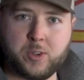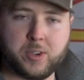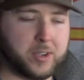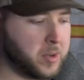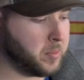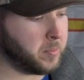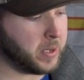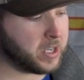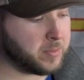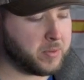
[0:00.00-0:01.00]
could
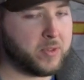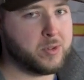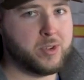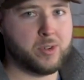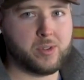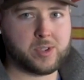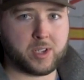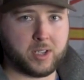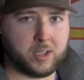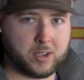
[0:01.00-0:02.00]
pick up a few tools,
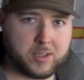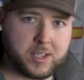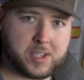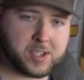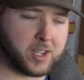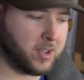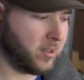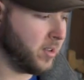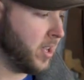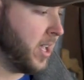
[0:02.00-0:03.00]
learn this
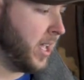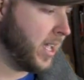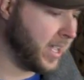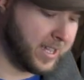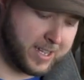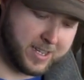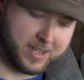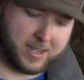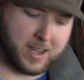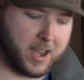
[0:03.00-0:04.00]
skill,
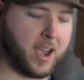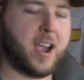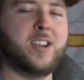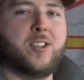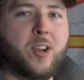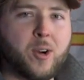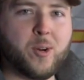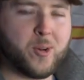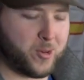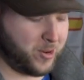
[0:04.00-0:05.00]
I know